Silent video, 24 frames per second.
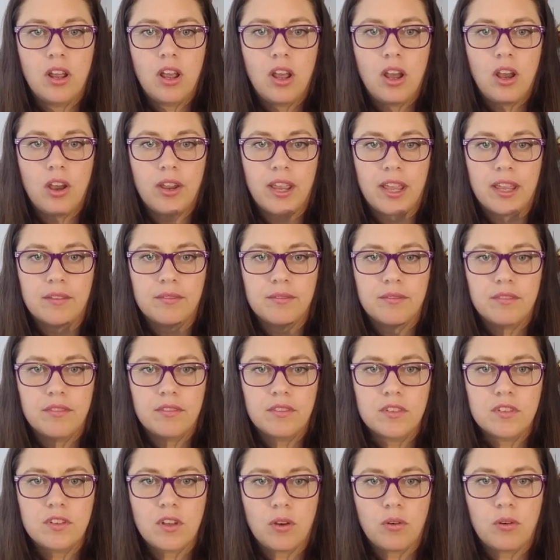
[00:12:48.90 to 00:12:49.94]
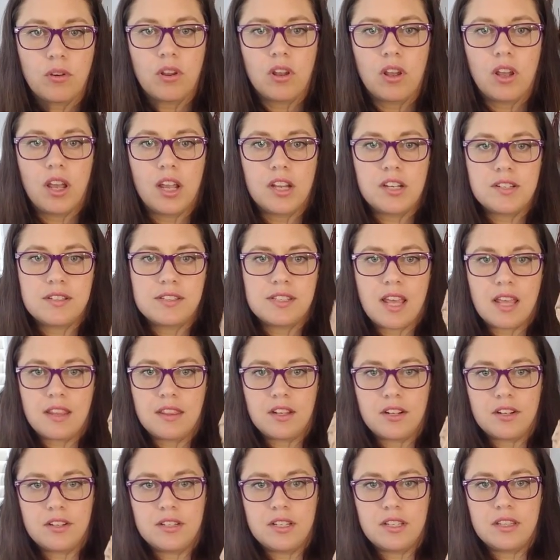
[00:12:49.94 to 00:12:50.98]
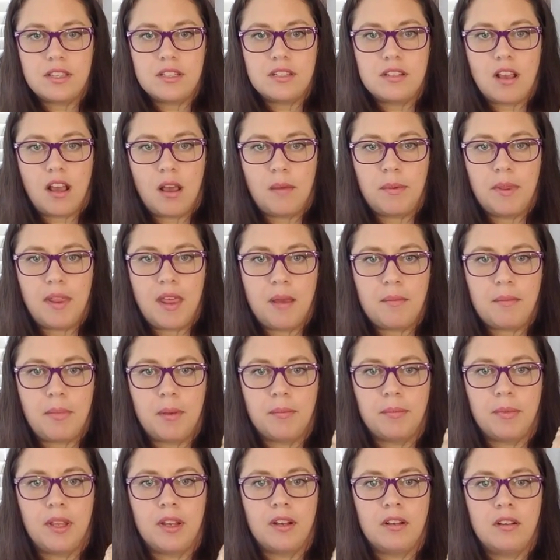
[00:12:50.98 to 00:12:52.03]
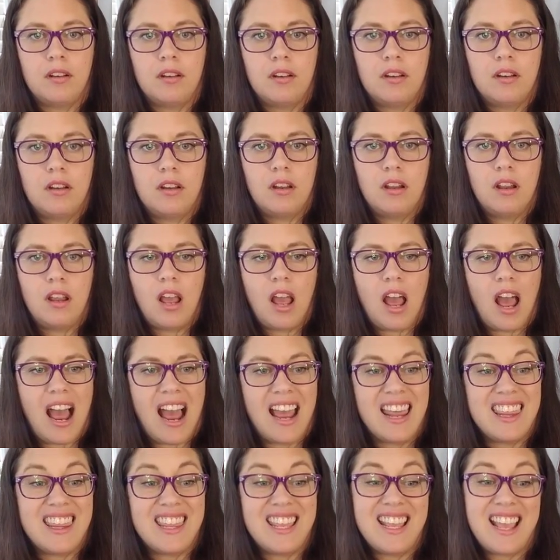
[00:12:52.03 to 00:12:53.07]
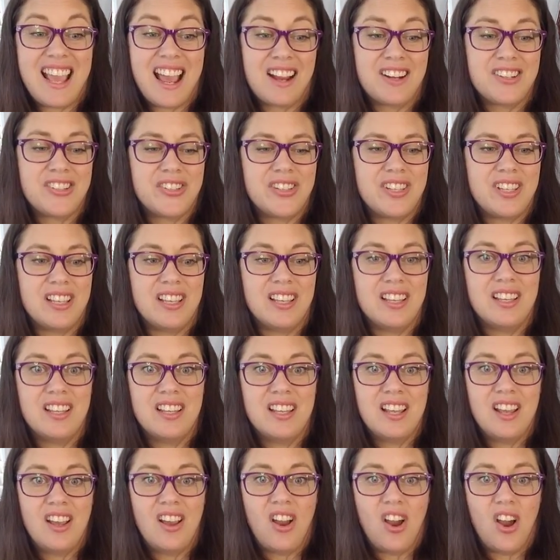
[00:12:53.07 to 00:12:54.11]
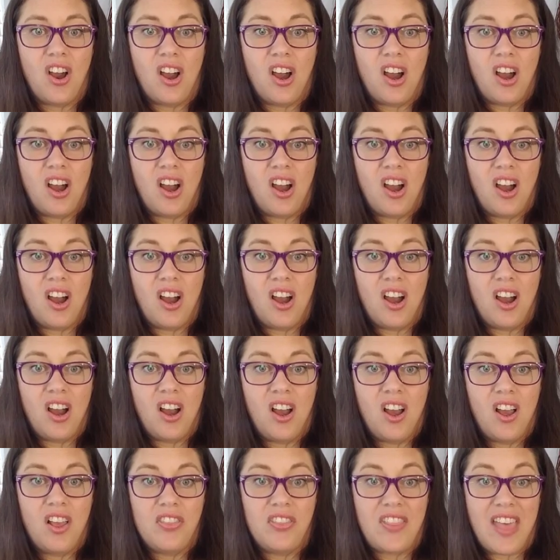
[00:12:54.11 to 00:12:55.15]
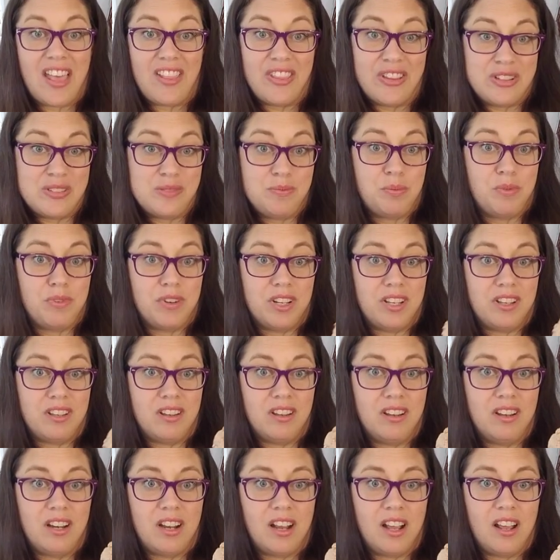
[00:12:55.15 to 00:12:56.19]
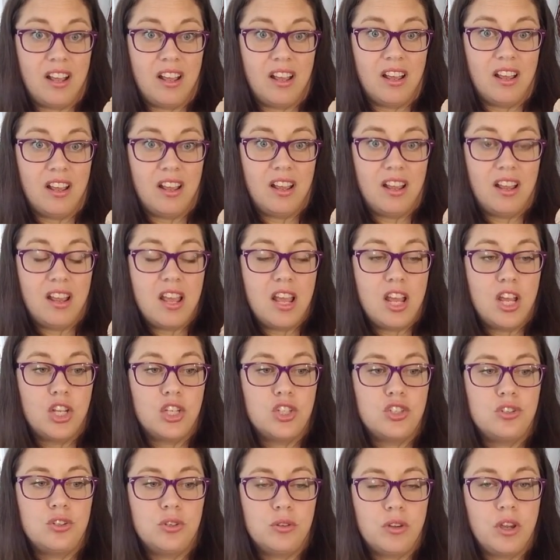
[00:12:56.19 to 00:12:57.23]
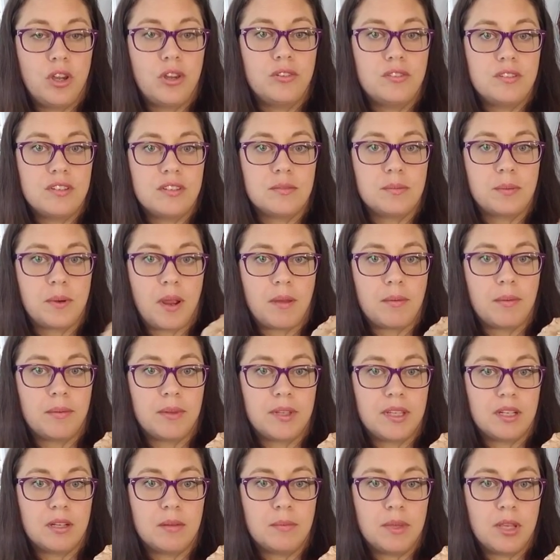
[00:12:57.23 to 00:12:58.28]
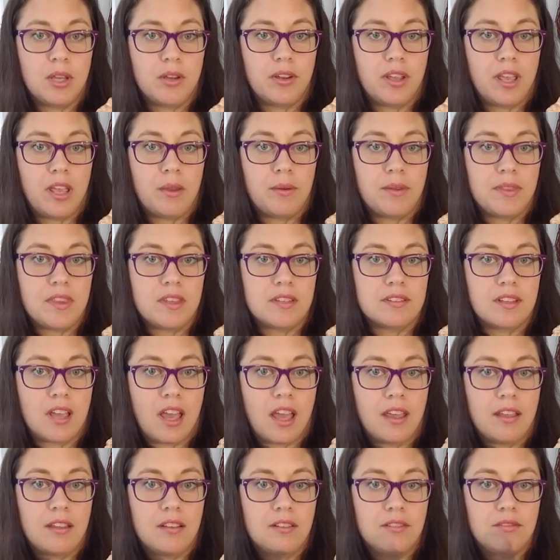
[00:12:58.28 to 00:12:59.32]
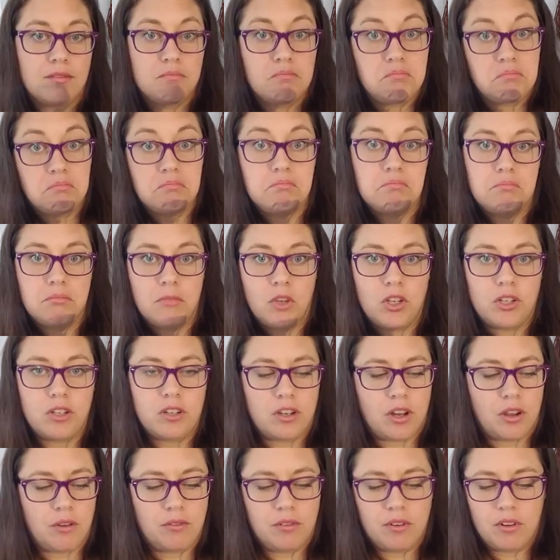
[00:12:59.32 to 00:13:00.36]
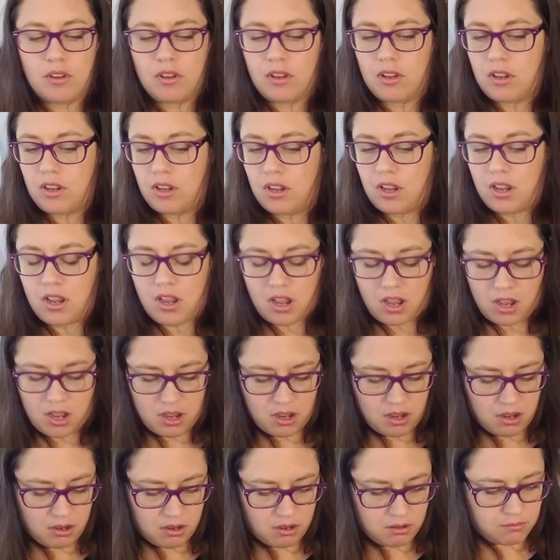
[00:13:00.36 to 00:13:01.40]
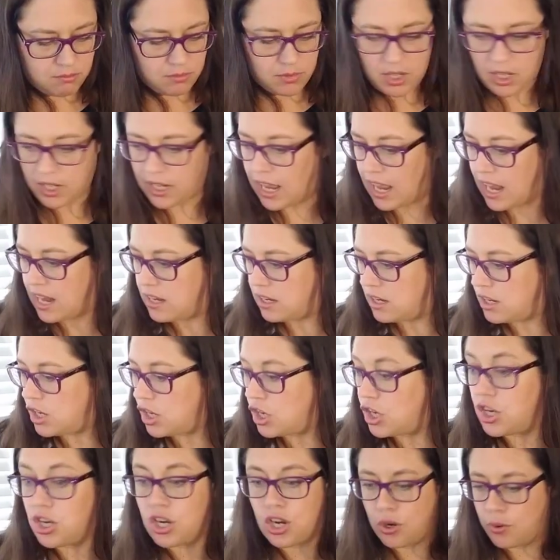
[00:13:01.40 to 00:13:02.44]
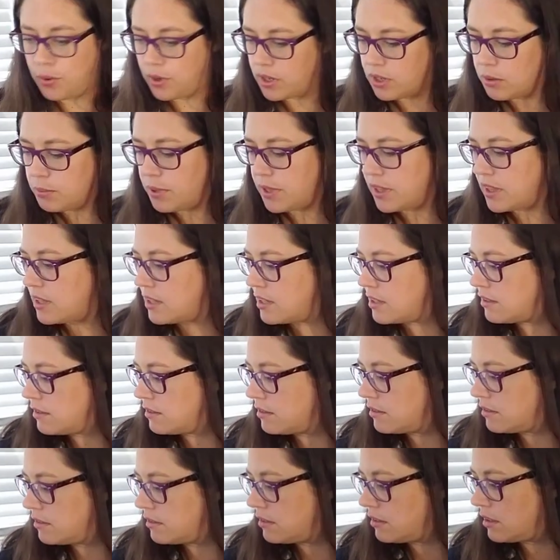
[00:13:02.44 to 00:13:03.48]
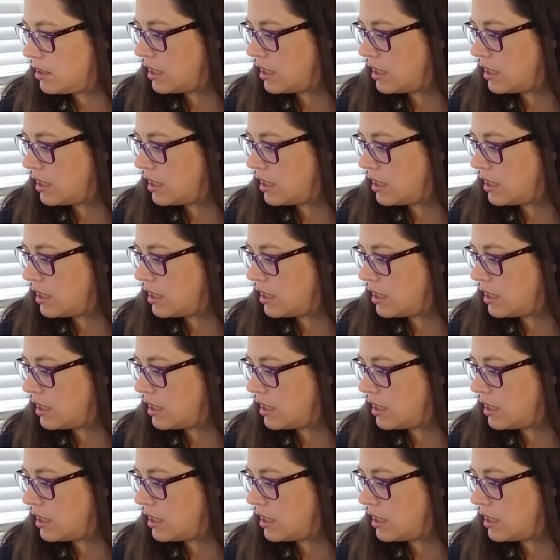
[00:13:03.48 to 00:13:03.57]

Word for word: Okay, so I just sat there and did the top of that pumpkin. I think actually that looks pretty good, huh? Two coats is probably going to be okay with this guy. Good to know. Um, again, nowhere to put this.